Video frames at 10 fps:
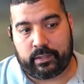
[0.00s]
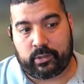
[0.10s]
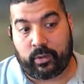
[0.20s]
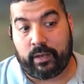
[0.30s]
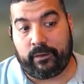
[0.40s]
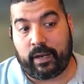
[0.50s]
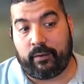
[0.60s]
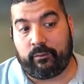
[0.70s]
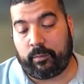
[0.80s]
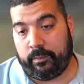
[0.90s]

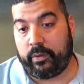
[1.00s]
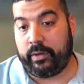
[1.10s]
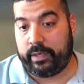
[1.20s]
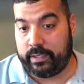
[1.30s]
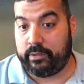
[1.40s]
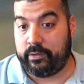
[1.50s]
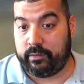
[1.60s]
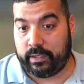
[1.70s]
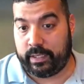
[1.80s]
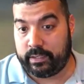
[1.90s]
25 were promoted
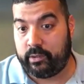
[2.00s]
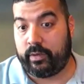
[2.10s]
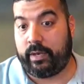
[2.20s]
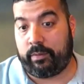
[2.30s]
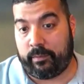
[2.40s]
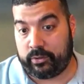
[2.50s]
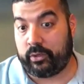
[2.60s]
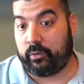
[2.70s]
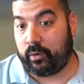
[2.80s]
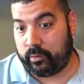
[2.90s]
into a
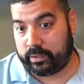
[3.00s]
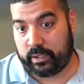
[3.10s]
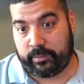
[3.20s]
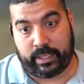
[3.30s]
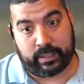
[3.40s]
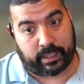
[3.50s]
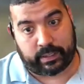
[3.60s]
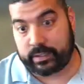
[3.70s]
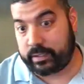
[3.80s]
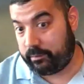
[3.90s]
promotional role, which could be a
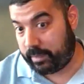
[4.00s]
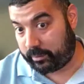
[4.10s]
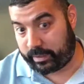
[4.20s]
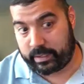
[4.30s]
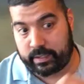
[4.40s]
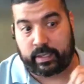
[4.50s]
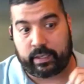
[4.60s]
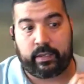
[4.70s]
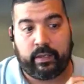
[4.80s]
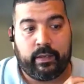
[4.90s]
technician, make ready tech,